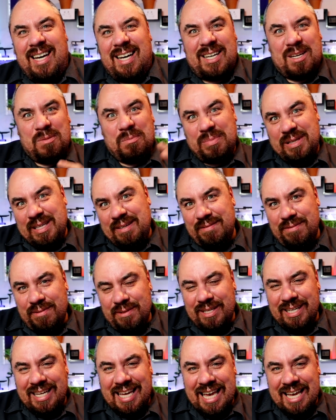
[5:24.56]
a complete
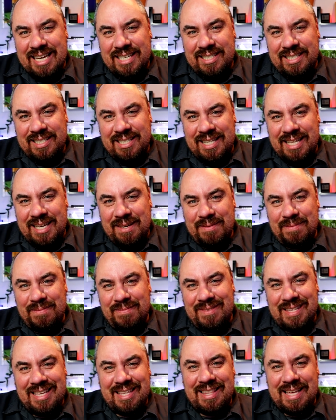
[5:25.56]
food, I guess that
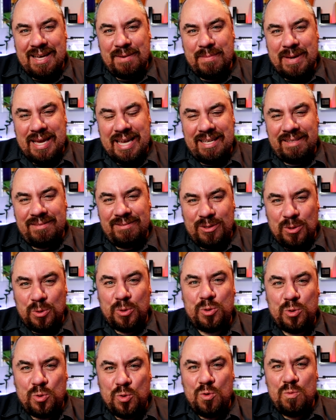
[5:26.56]
that might
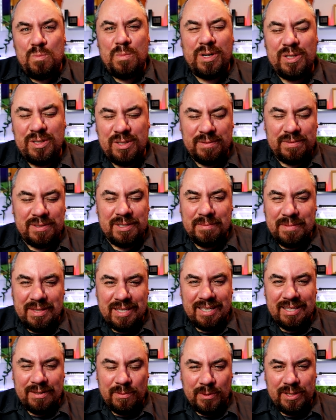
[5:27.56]
dose too much of
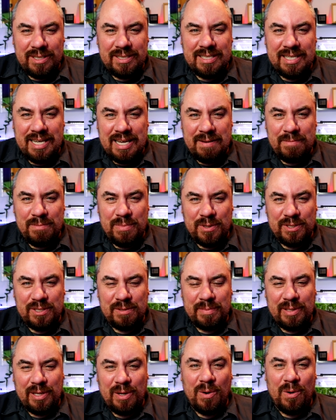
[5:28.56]
something at one time
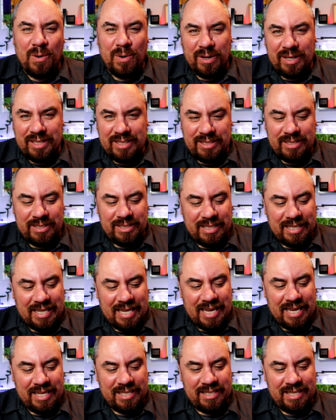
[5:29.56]
possibly, or it's just the
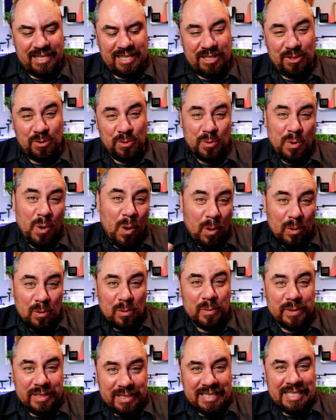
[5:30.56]
case that you don't
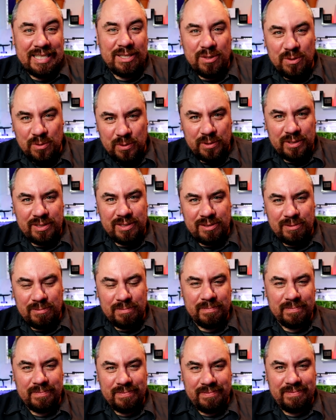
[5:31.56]
always need those
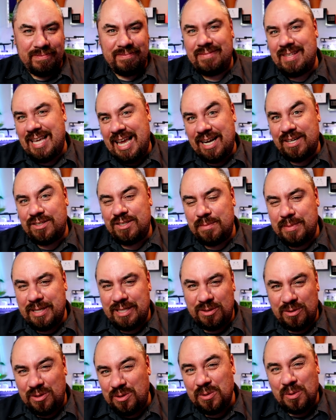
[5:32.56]
extra
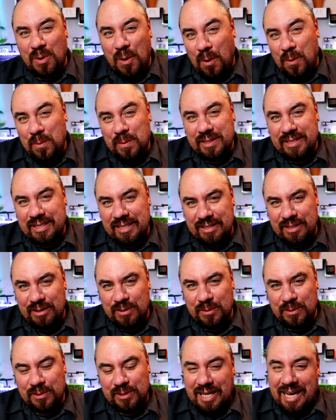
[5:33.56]
bits. So you don't always need to
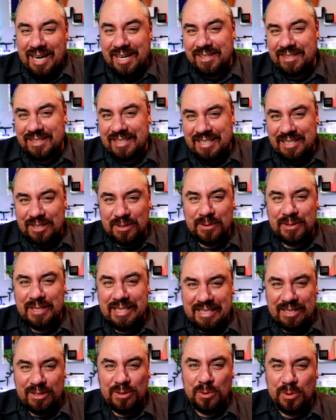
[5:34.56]
dose iron and you don't
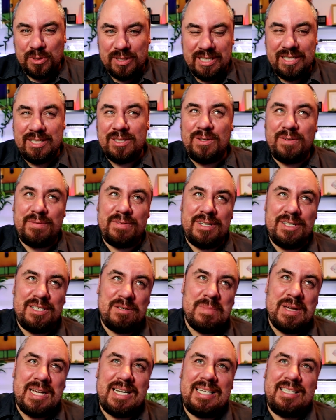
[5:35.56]
need to dose it as often as
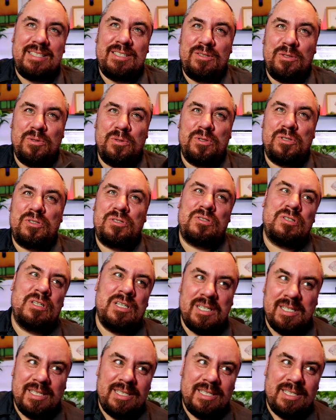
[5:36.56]
you might need to dose